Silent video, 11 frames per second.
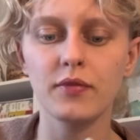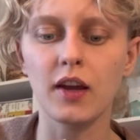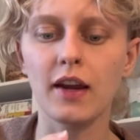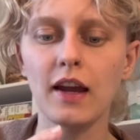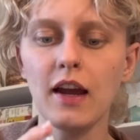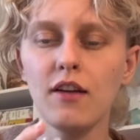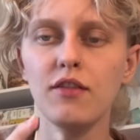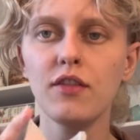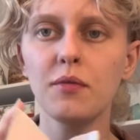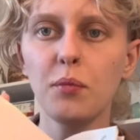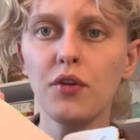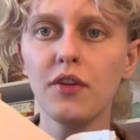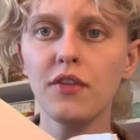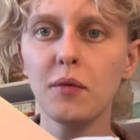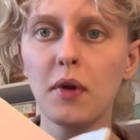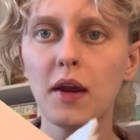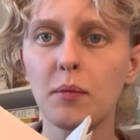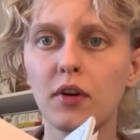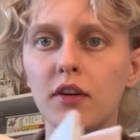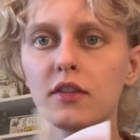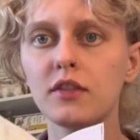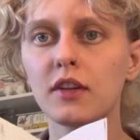I have both of the
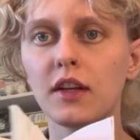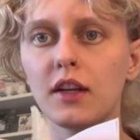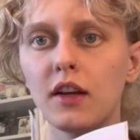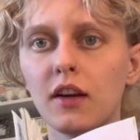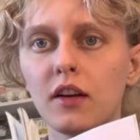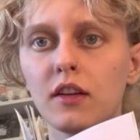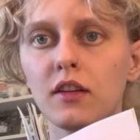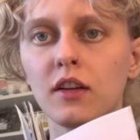papers in,